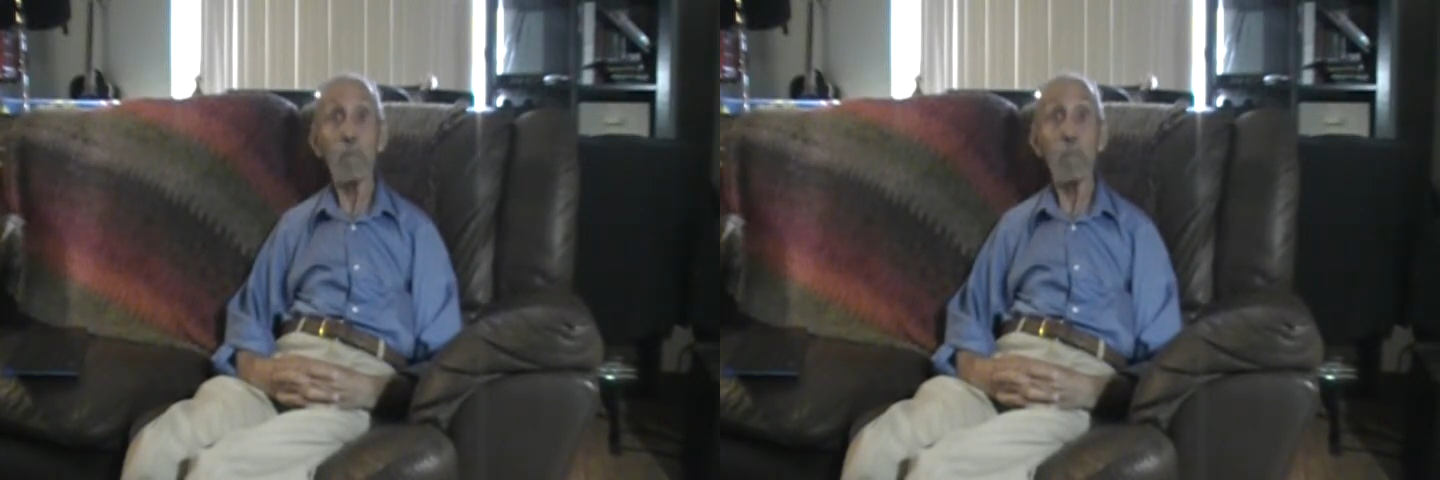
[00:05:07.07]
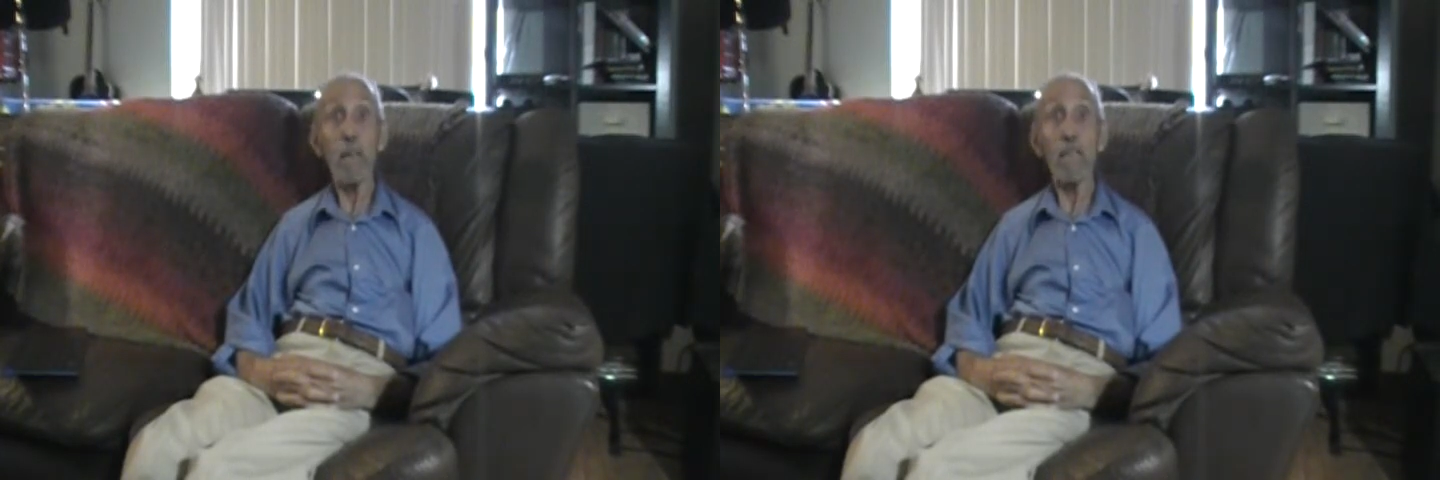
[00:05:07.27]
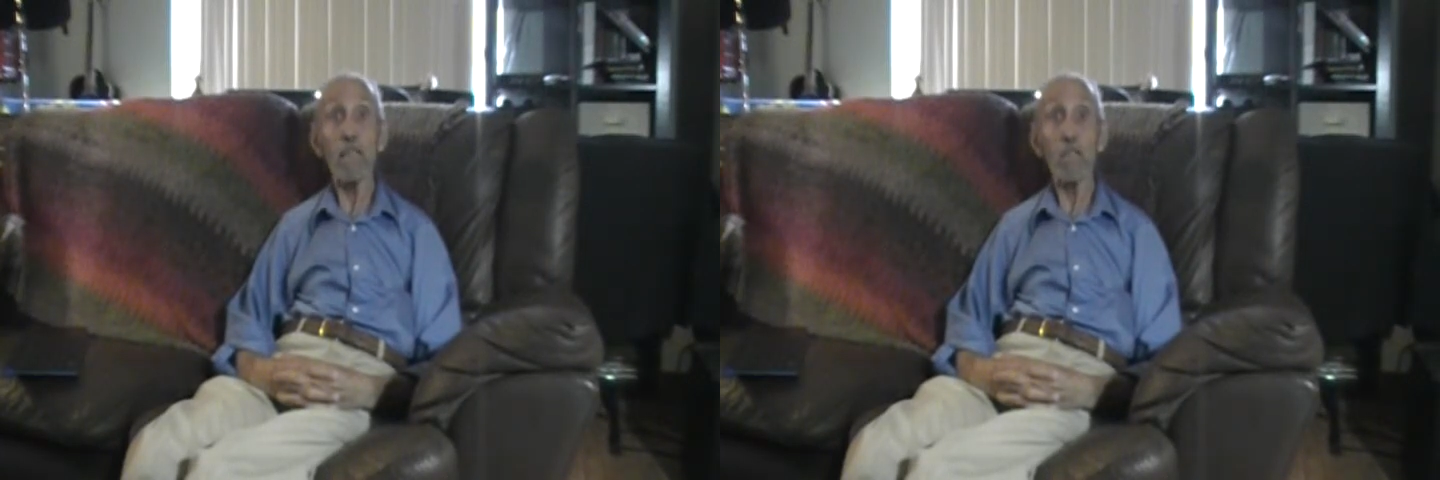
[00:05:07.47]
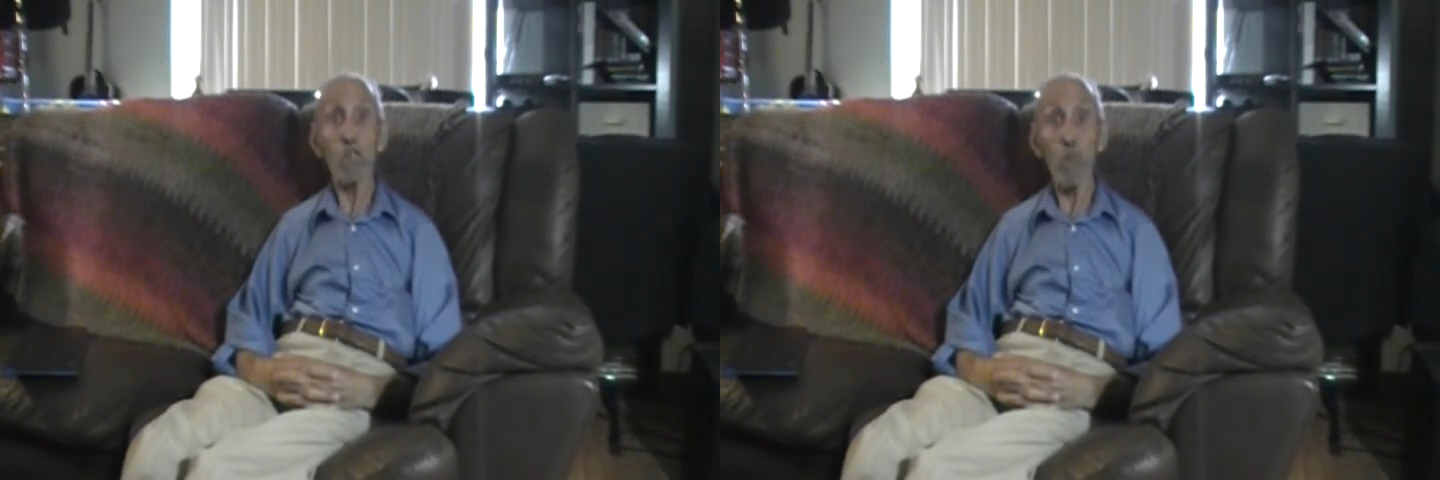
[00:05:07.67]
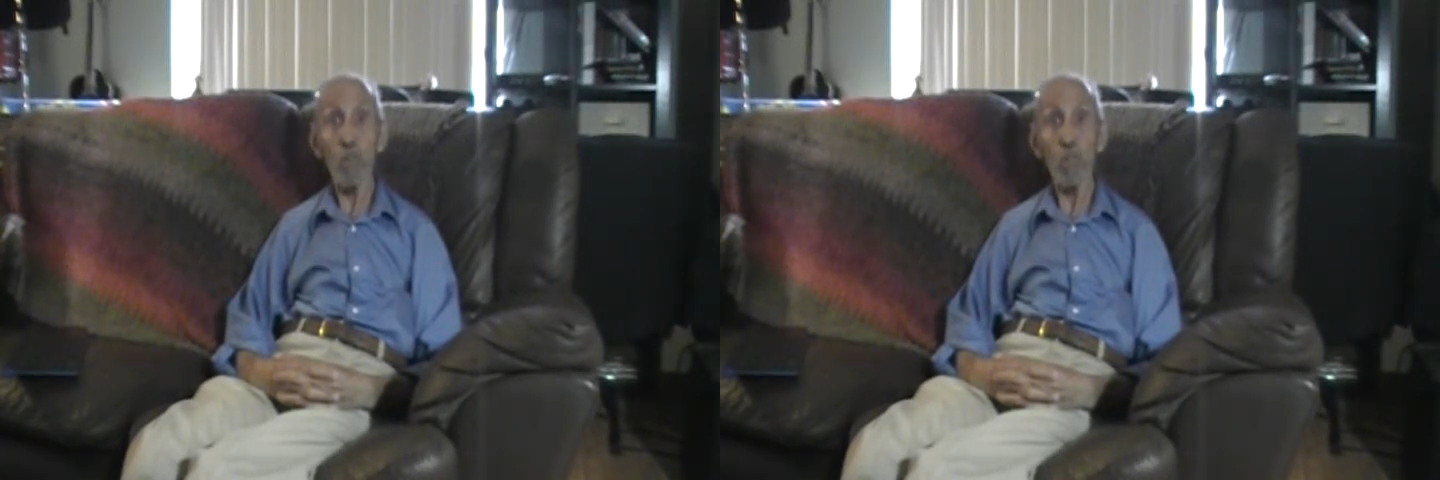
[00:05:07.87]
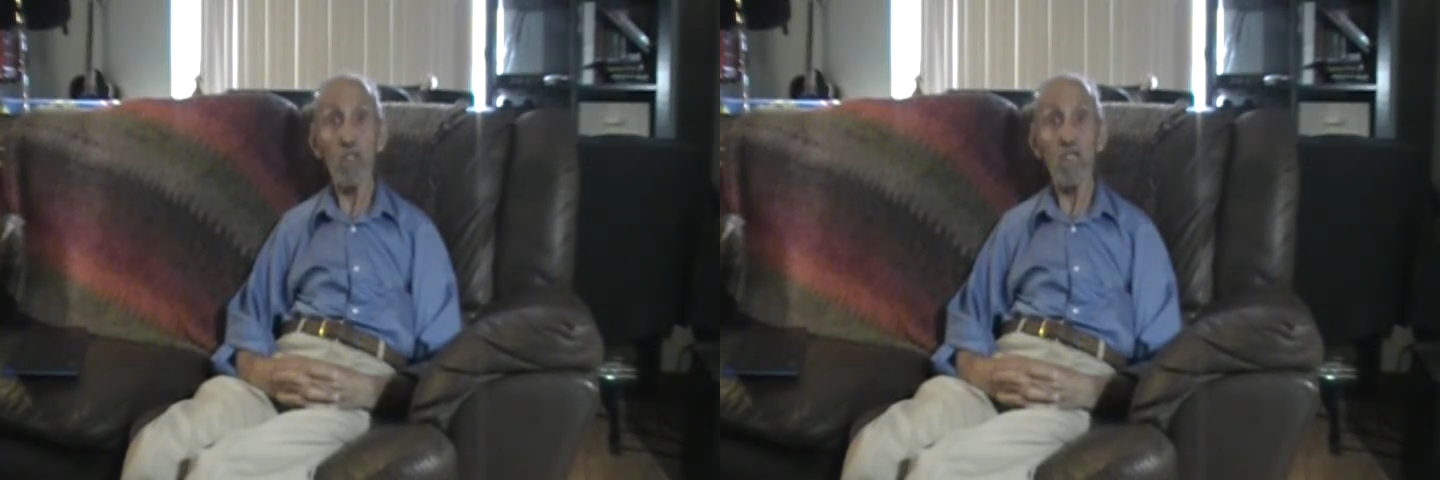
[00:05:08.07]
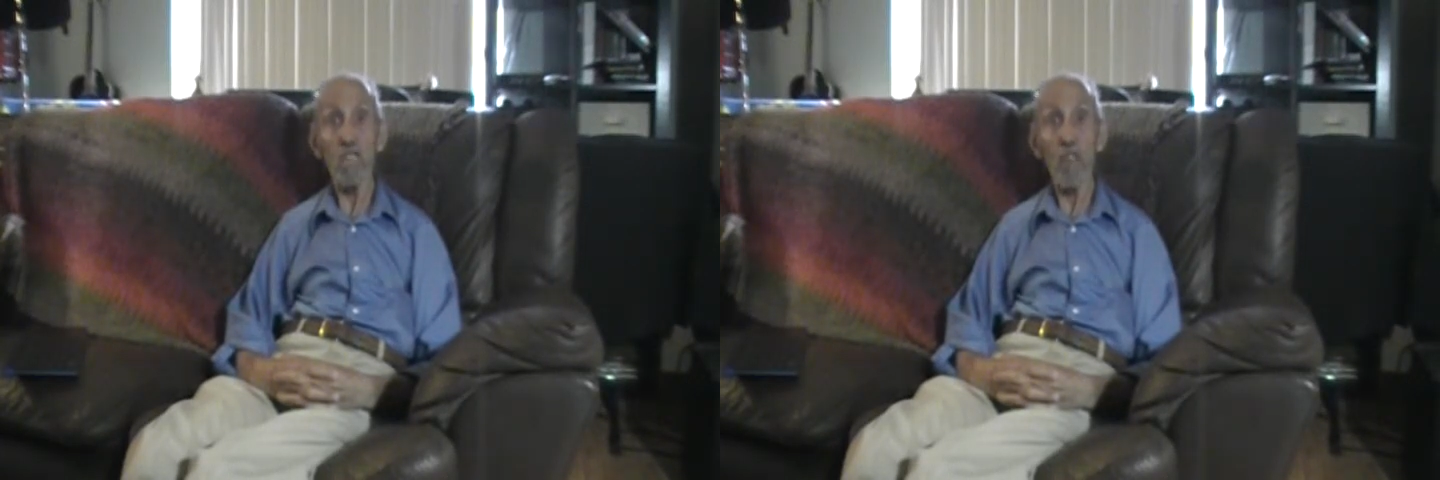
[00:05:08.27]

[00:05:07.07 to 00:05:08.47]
many descriptions and